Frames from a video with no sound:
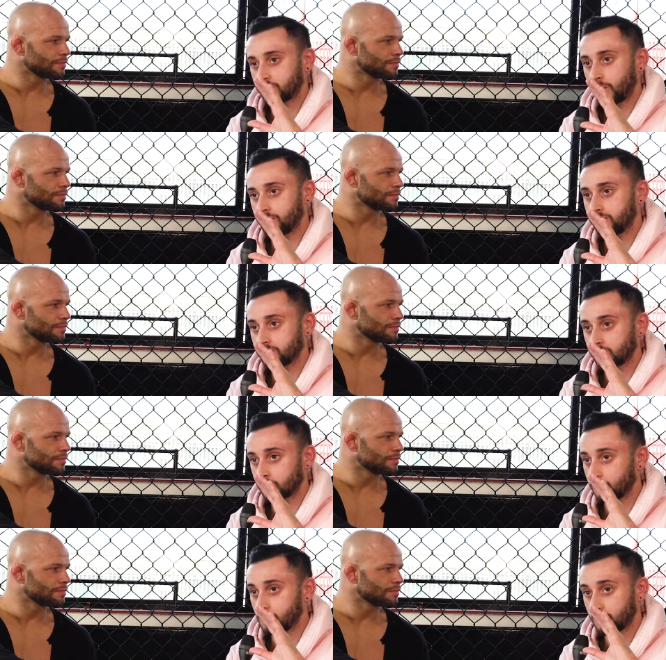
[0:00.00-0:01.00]
Speaker 1: to have
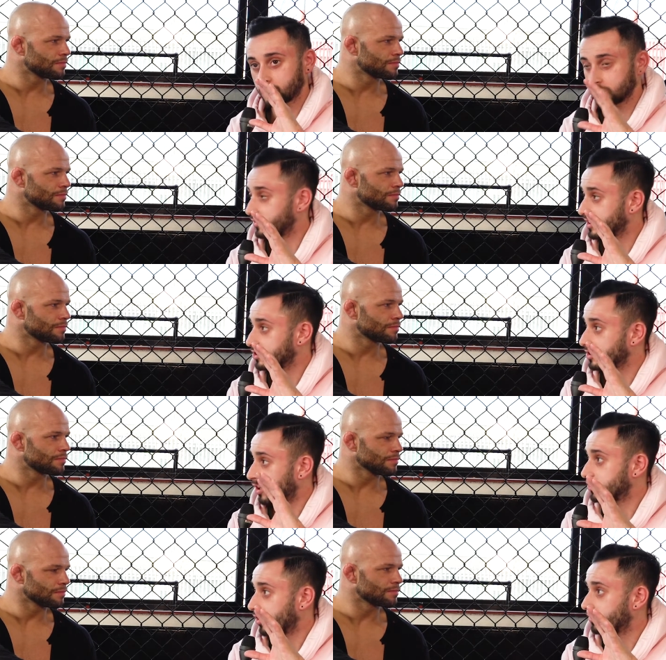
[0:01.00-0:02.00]
tunnel tunnel vision on
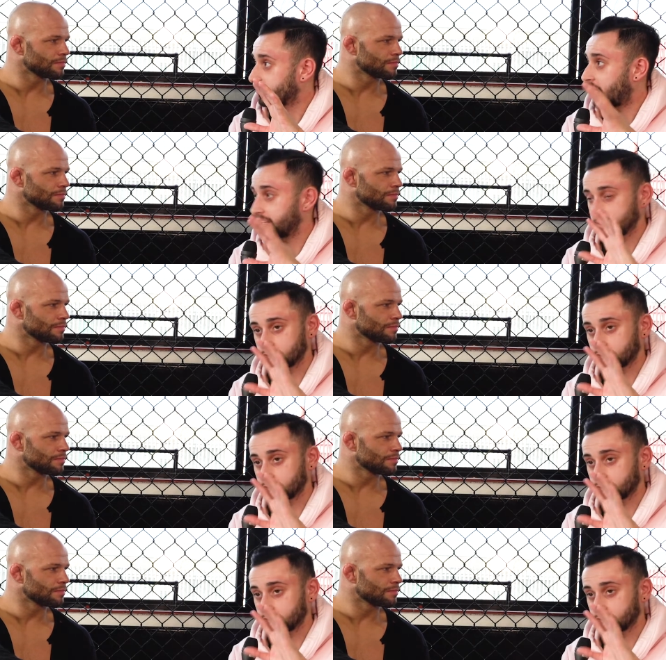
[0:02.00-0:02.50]
your own fight. It's